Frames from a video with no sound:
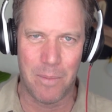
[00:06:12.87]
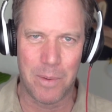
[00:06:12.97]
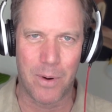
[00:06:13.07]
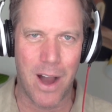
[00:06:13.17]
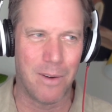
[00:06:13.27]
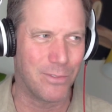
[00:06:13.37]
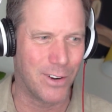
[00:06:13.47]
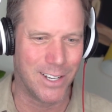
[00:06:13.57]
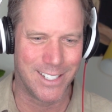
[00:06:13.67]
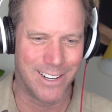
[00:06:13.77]
problem
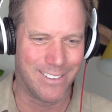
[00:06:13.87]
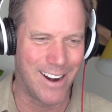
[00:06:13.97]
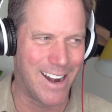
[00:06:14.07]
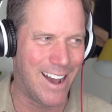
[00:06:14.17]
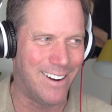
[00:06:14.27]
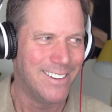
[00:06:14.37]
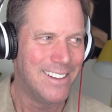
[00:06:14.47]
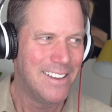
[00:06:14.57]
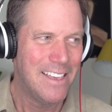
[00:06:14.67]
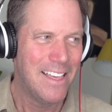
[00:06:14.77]
for us here right now,
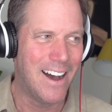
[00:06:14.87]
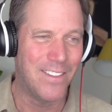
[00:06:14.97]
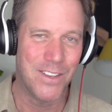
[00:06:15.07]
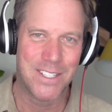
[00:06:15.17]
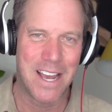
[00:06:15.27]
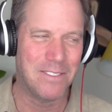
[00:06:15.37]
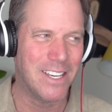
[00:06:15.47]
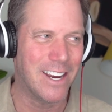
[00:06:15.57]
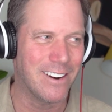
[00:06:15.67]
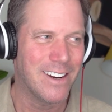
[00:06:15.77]
this time of
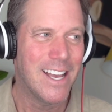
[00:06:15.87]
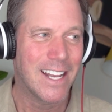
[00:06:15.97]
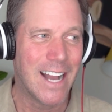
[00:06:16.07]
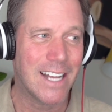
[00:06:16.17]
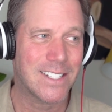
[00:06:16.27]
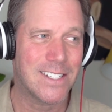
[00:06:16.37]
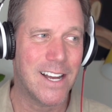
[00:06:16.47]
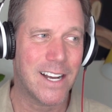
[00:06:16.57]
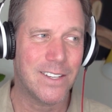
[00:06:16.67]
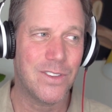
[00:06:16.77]
year. Got
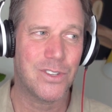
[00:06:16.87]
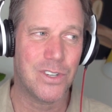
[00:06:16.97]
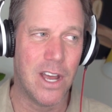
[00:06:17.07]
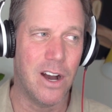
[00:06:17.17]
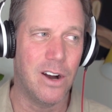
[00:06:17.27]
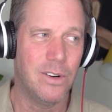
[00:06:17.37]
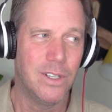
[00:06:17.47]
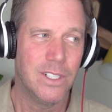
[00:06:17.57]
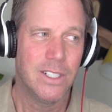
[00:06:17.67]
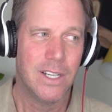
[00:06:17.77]
stuck in the snow
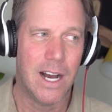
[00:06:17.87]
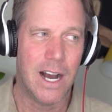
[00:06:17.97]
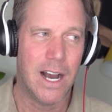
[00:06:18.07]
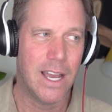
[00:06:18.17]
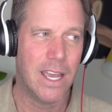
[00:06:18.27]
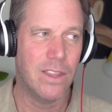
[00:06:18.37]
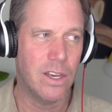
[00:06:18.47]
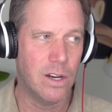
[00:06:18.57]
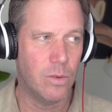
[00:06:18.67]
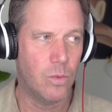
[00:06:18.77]
in
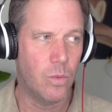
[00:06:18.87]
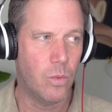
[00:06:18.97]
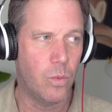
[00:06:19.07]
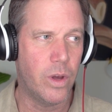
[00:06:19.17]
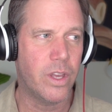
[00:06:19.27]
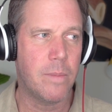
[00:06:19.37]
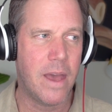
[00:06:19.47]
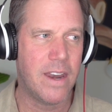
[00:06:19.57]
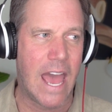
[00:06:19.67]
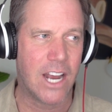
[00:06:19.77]
the
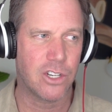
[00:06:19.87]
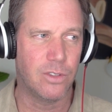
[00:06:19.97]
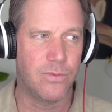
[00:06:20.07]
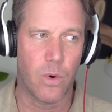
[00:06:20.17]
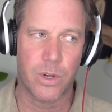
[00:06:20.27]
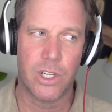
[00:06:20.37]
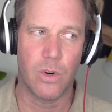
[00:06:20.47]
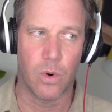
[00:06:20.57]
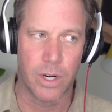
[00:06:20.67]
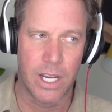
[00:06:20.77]
Willamette National Forest in
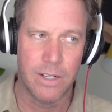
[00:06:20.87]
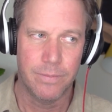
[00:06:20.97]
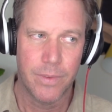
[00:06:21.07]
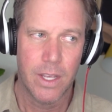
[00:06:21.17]
Oregon.